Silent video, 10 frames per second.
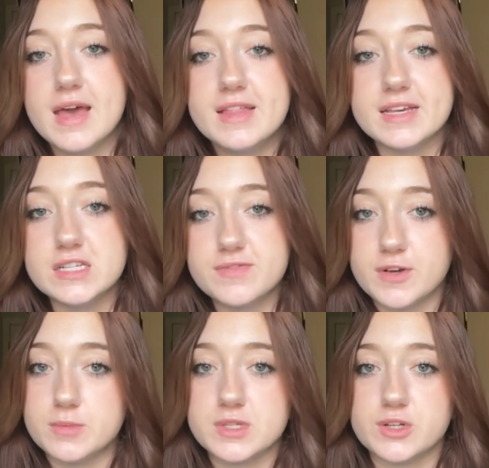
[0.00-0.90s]
These
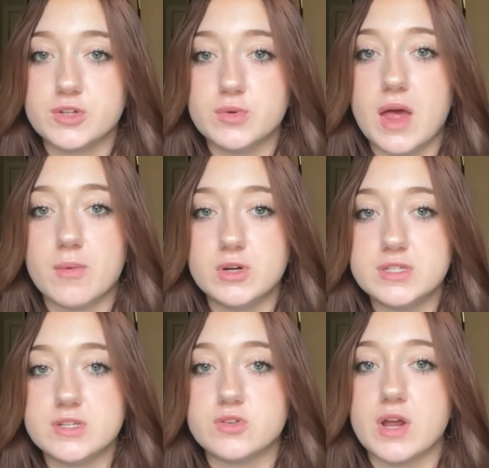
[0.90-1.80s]
films include Edward
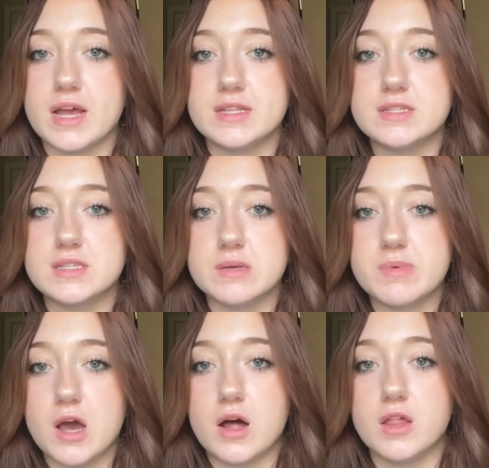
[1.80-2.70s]
Scissorhands, Sleepy
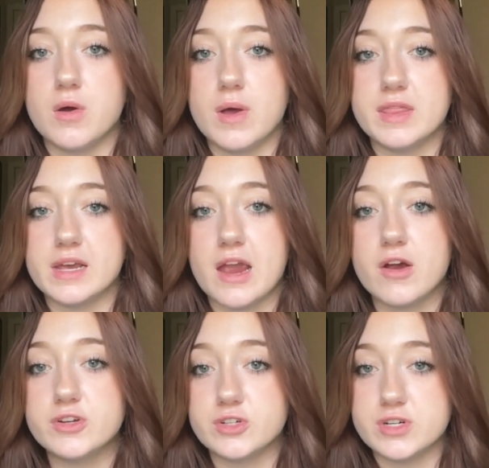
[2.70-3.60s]
Hollow, and the
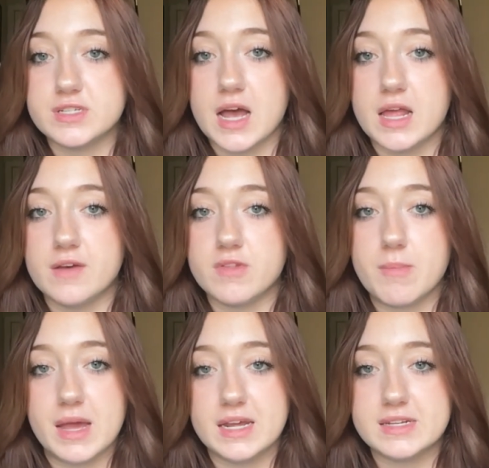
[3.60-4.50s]
character design of the
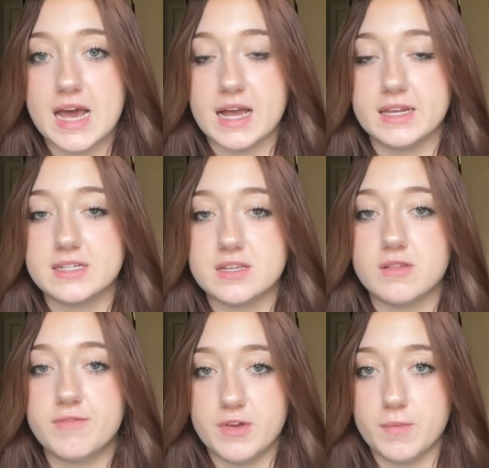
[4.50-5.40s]
main antagonist of the
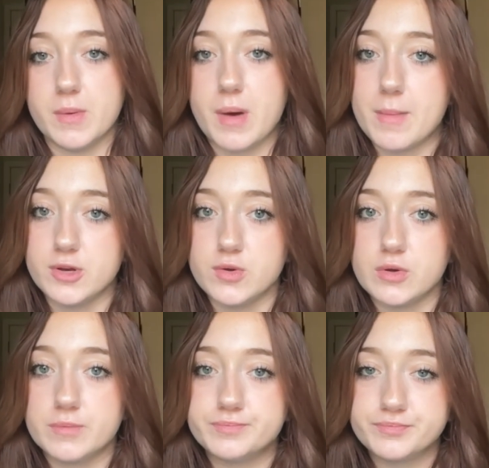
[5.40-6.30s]
film, the Babadook.
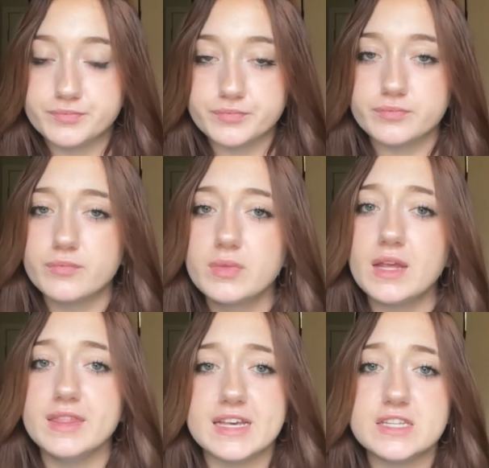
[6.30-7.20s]

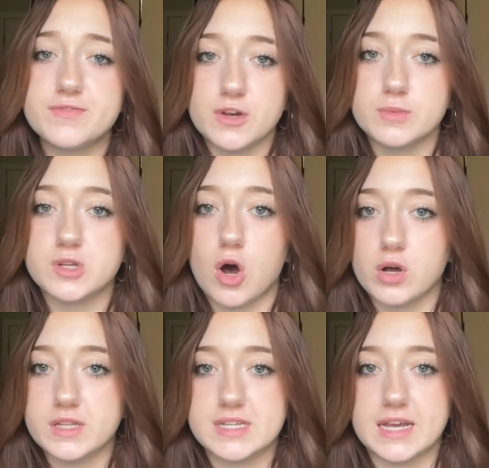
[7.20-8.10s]
These films all
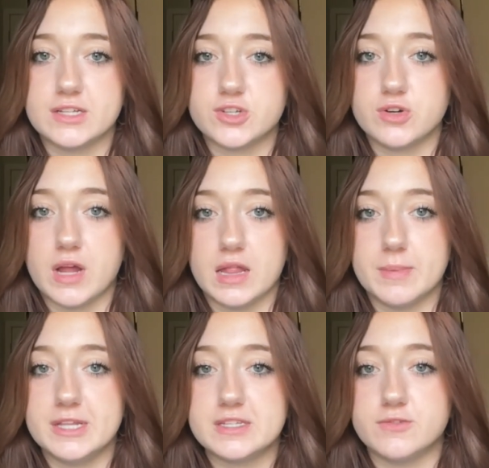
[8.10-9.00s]
contain certain
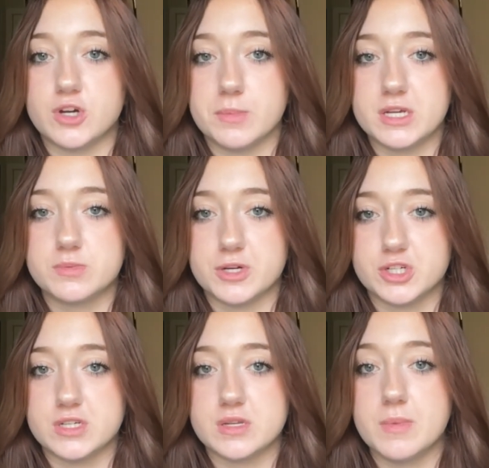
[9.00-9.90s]
elements of German
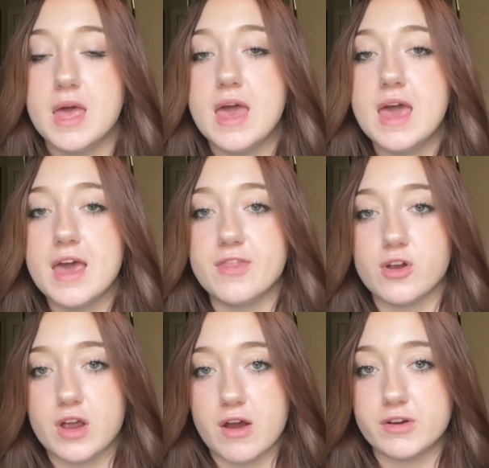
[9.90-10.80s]
Expressionism in their
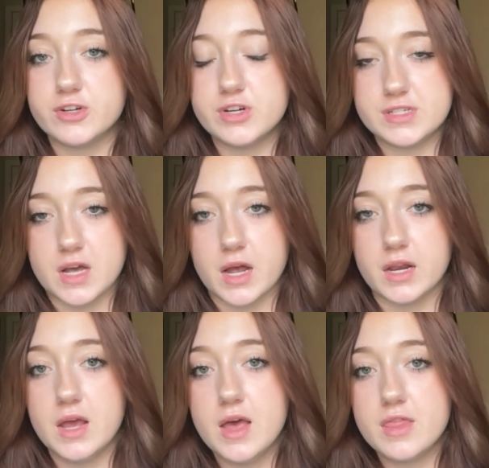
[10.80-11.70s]
character
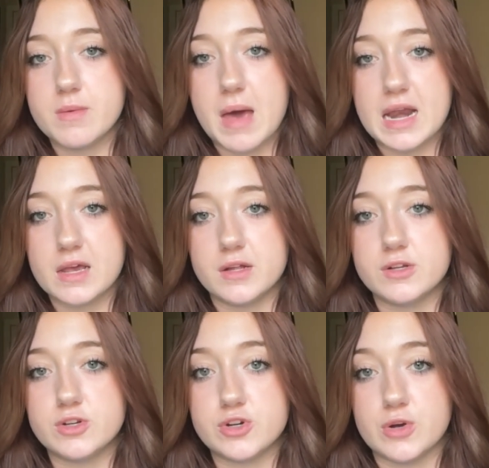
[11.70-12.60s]
design, thematic
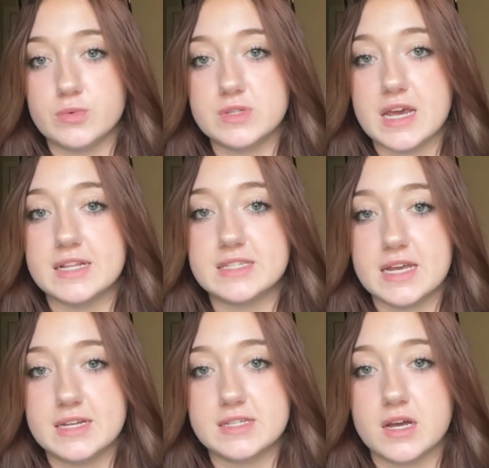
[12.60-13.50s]
undertones, and
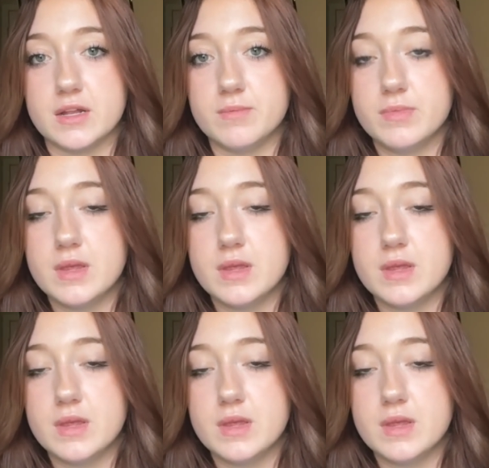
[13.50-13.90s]
set design.